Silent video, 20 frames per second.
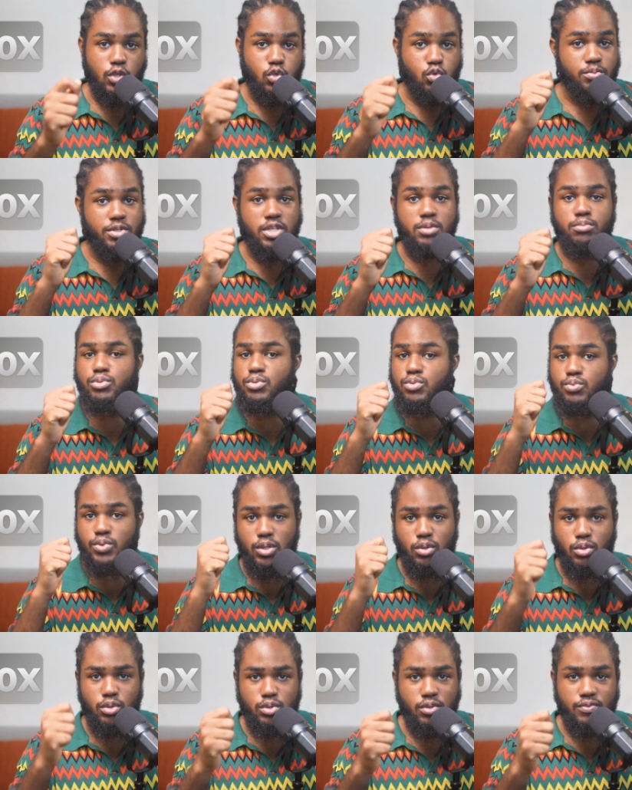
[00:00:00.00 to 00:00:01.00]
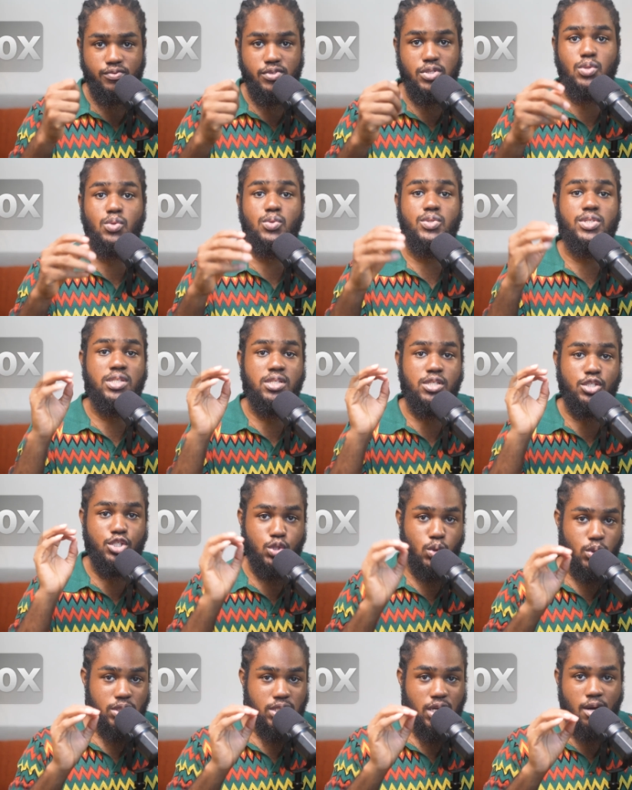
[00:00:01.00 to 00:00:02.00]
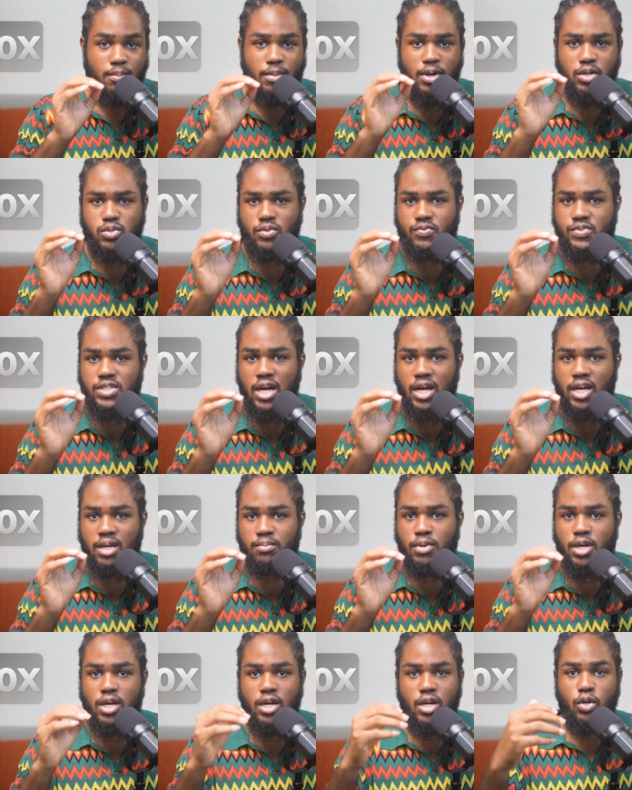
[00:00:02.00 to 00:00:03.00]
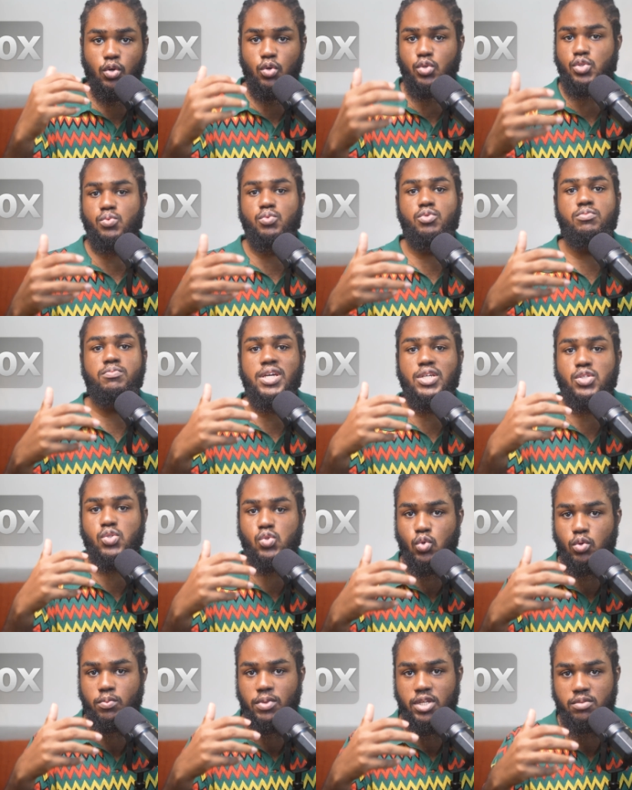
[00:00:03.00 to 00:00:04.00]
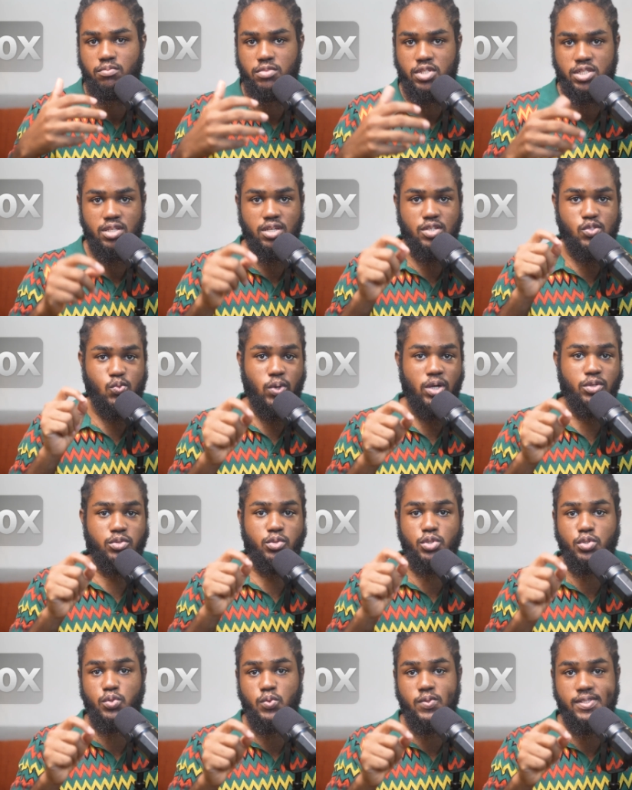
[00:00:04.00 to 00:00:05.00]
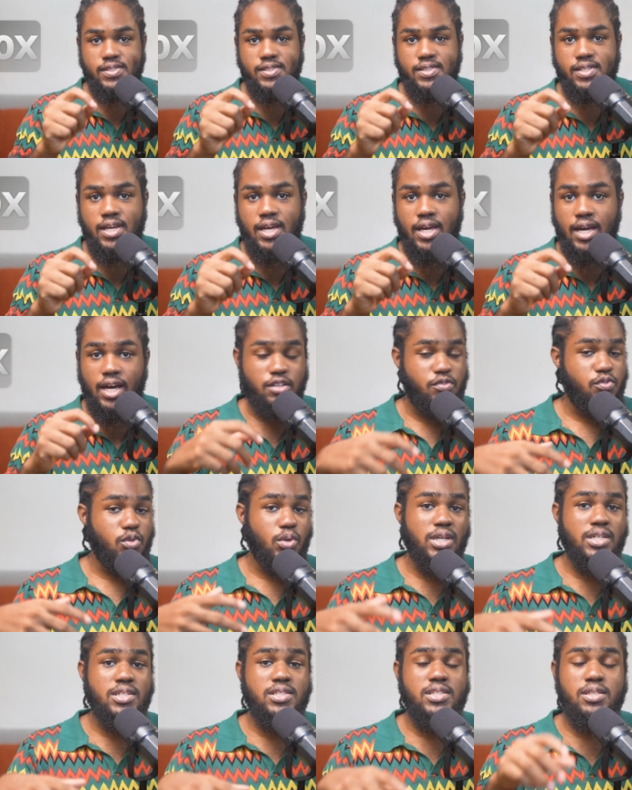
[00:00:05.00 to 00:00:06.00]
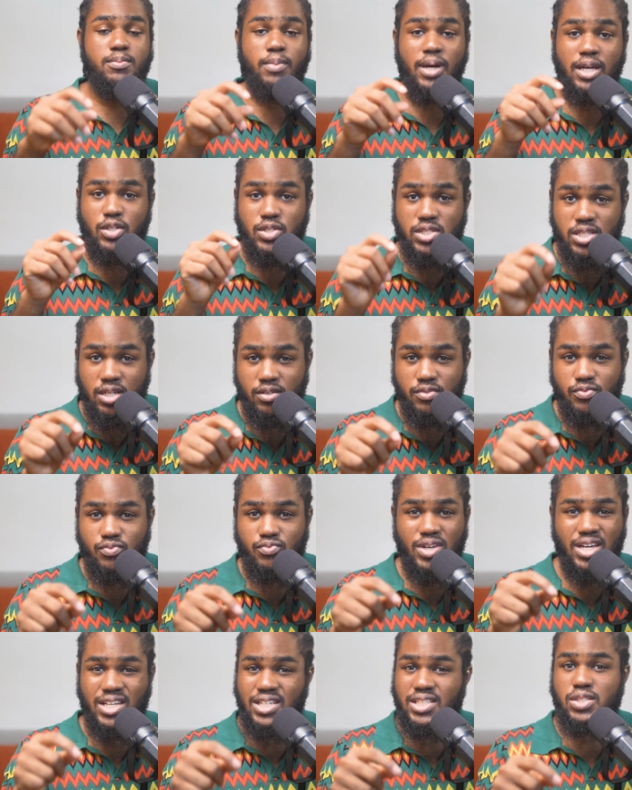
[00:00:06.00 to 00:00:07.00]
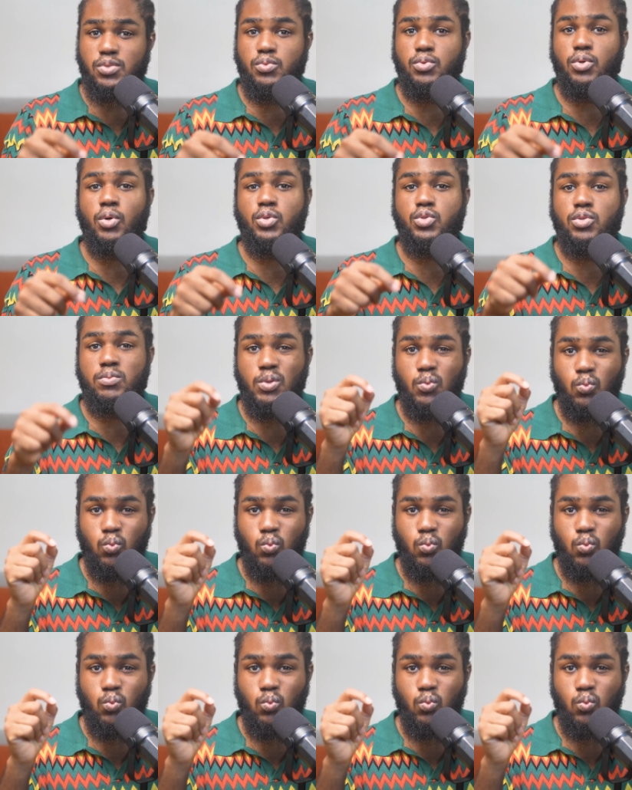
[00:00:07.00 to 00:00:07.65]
You'll be able to record your videos in a shorter amount of time because you won't make so many mistakes while you're shooting. And if you're editing by yourself, editing will also be